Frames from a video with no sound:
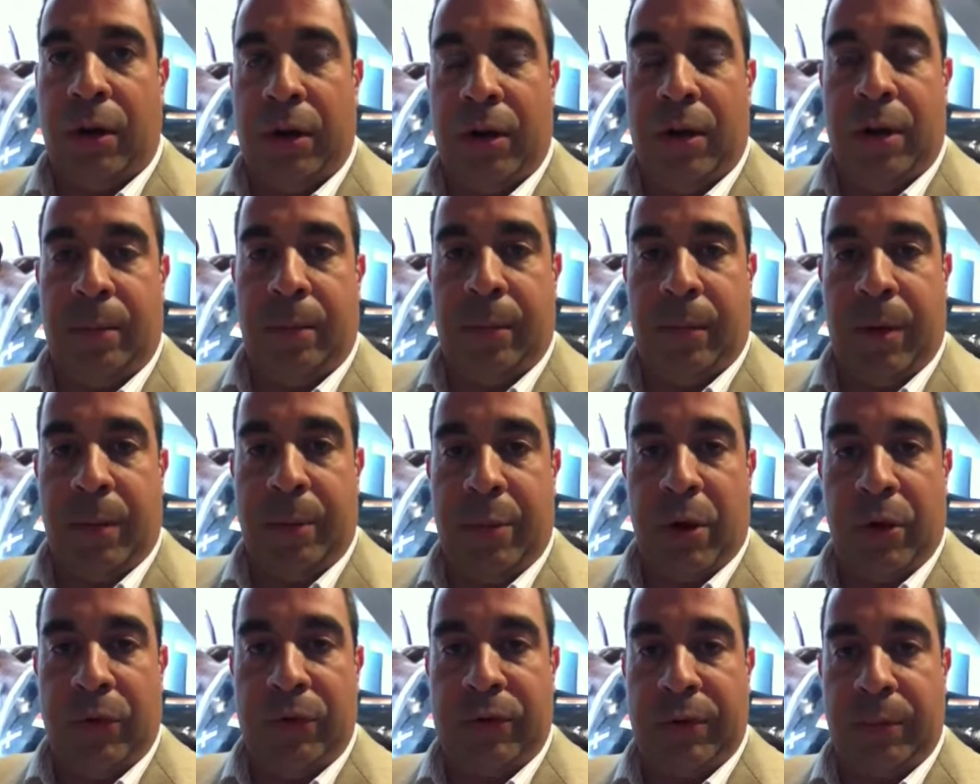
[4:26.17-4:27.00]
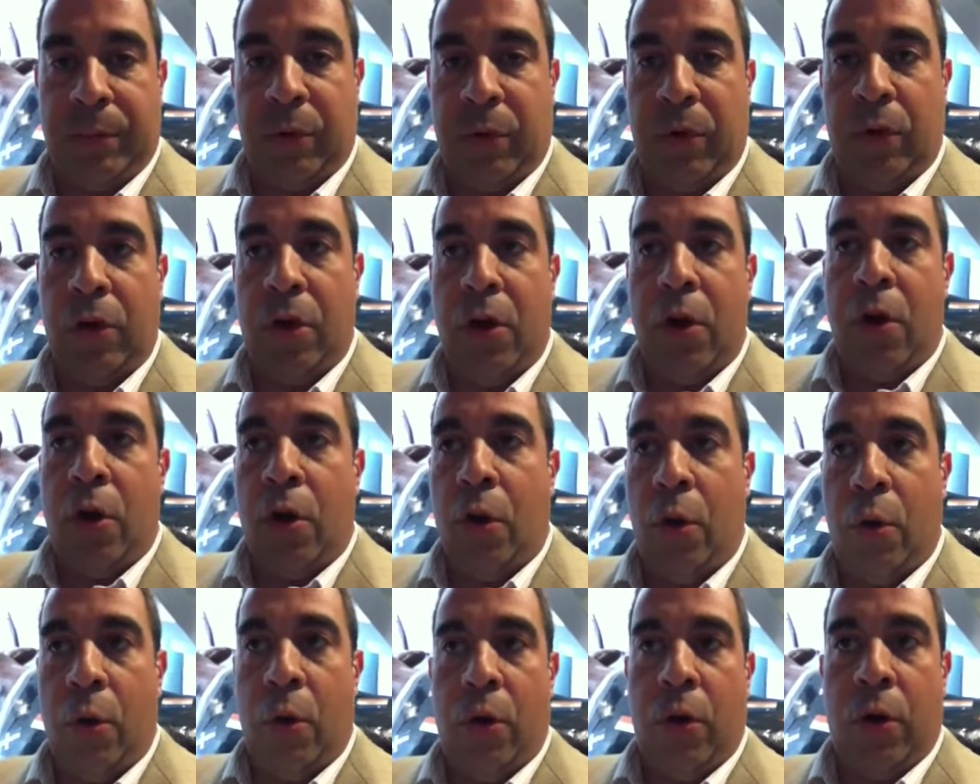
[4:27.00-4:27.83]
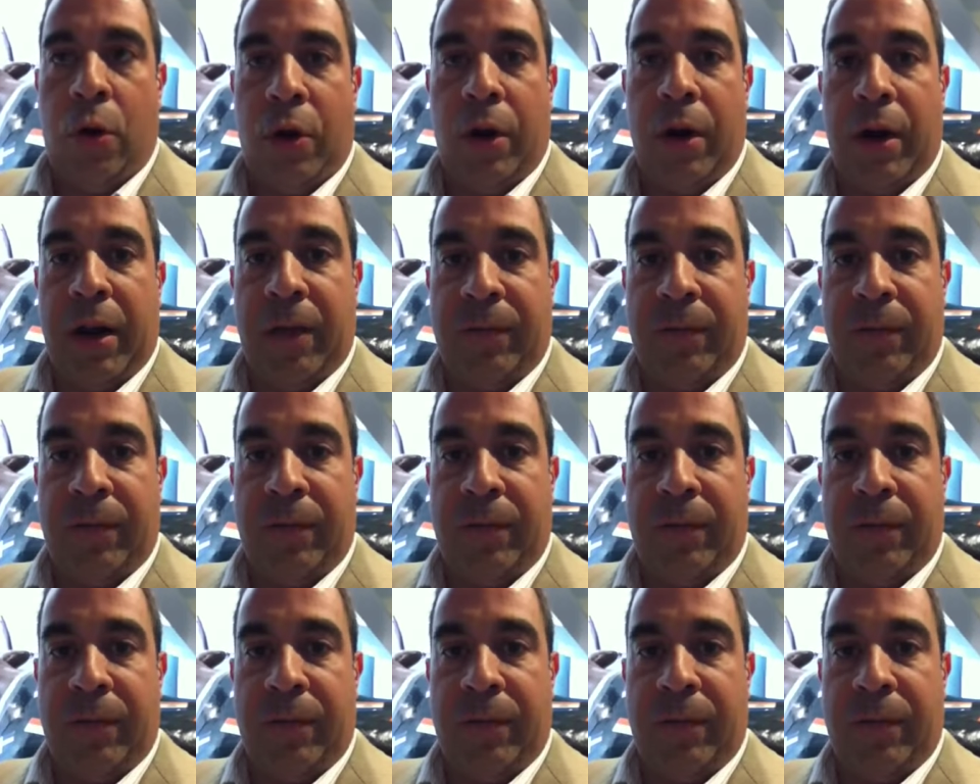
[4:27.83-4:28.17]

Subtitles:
compostable, or